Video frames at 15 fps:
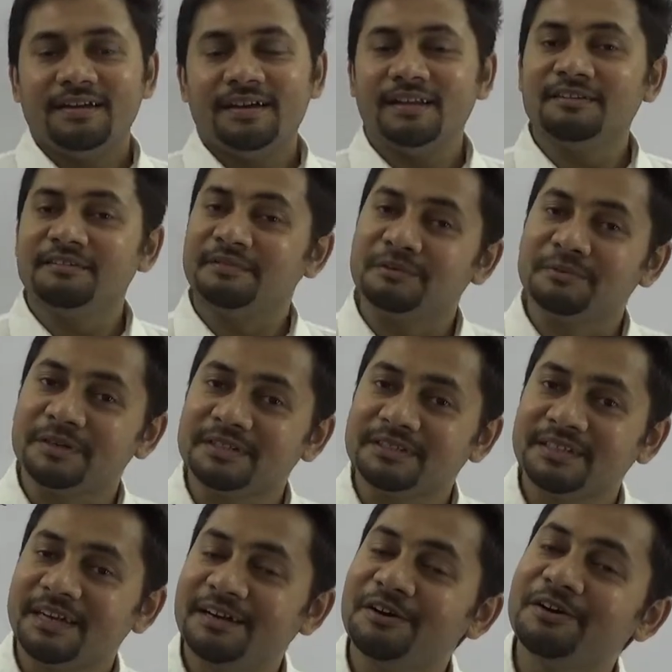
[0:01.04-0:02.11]
Hello
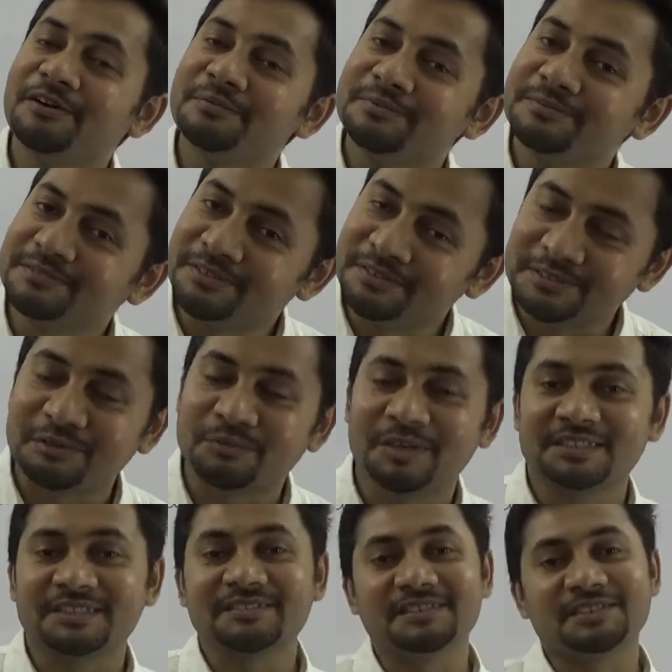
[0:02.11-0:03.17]
everyone, I hope those are
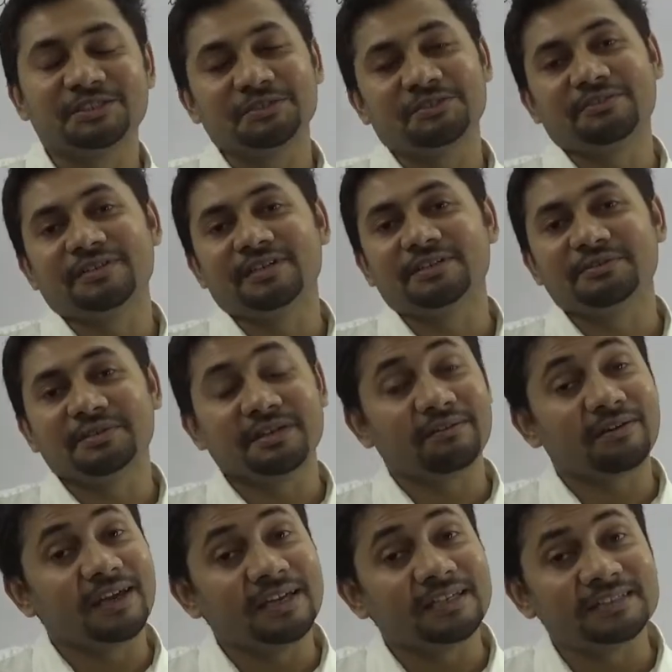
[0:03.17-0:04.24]
watching this tutorial doing
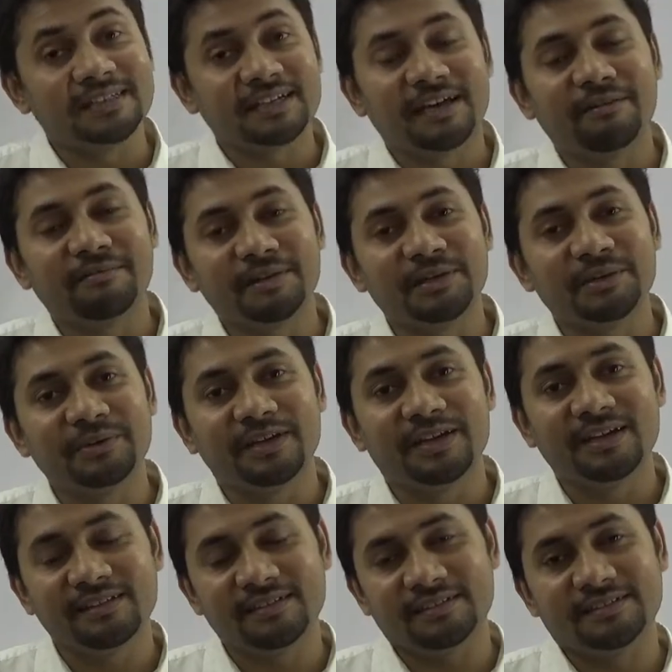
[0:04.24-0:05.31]
great and having good
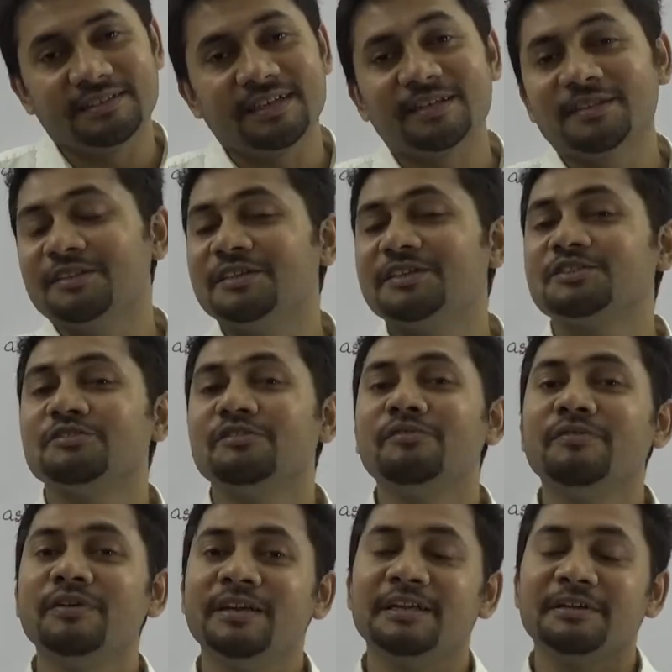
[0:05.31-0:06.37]
health, and in this
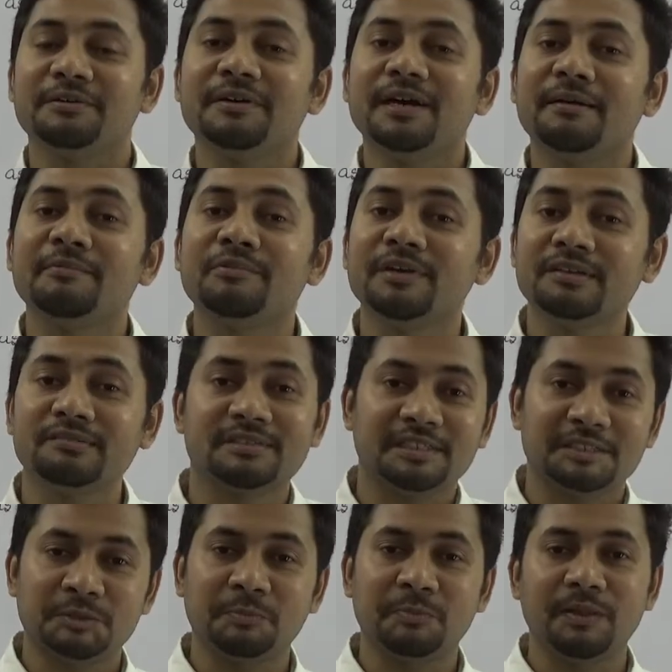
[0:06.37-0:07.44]
video I'm going to
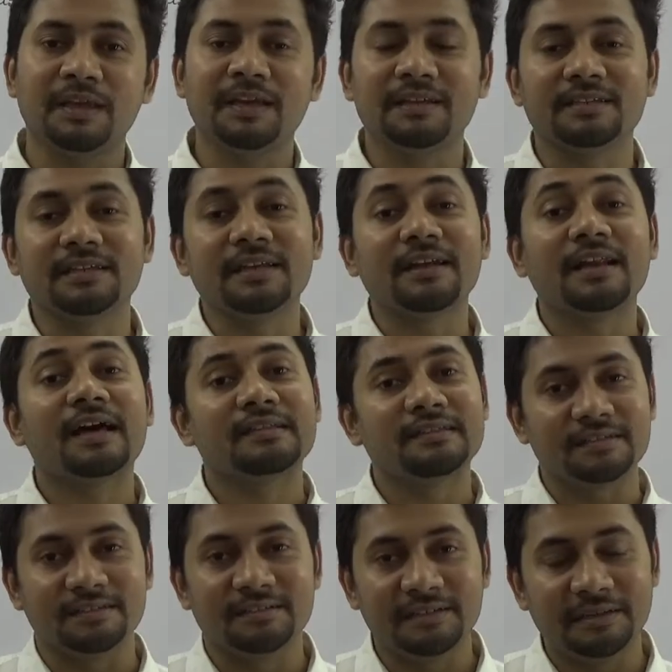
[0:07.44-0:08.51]
explain
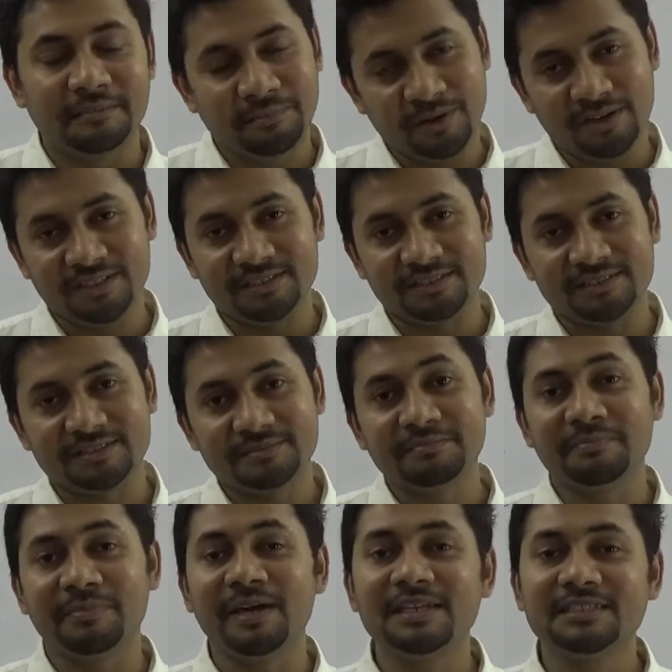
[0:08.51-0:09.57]
another important
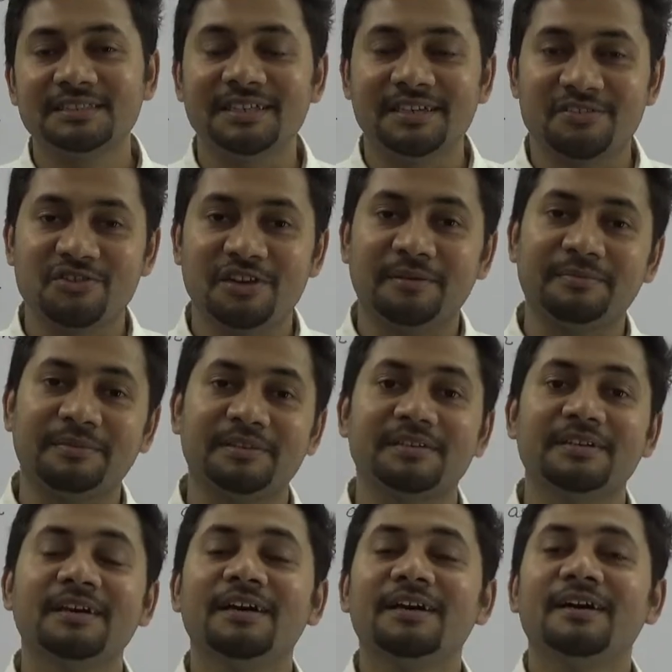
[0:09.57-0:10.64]
basic
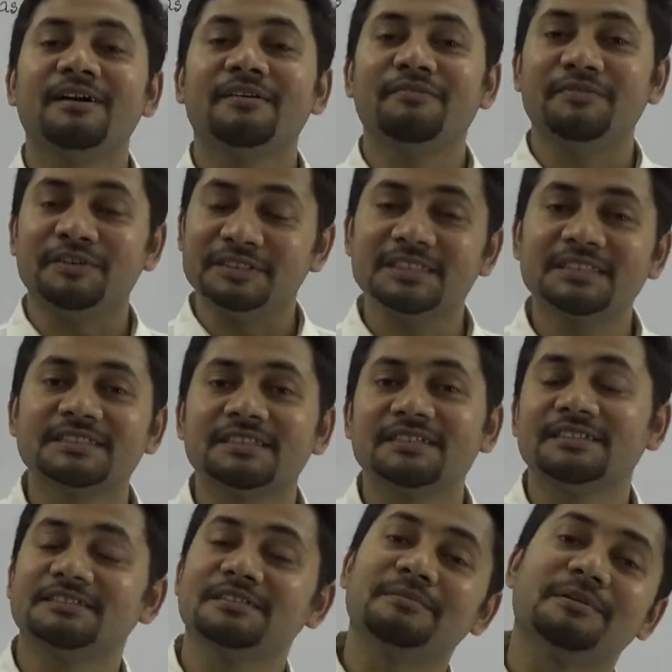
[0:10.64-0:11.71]
chapter of physics,
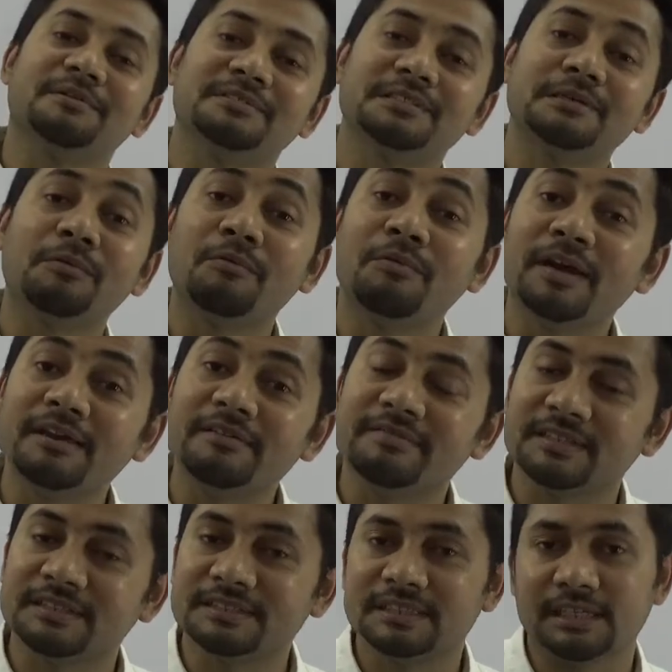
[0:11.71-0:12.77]
and it's about
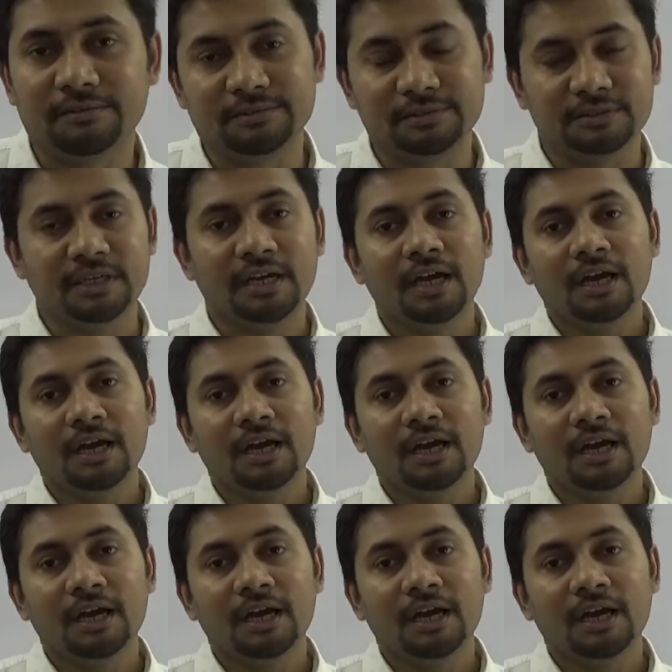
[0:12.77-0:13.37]
wave and sound.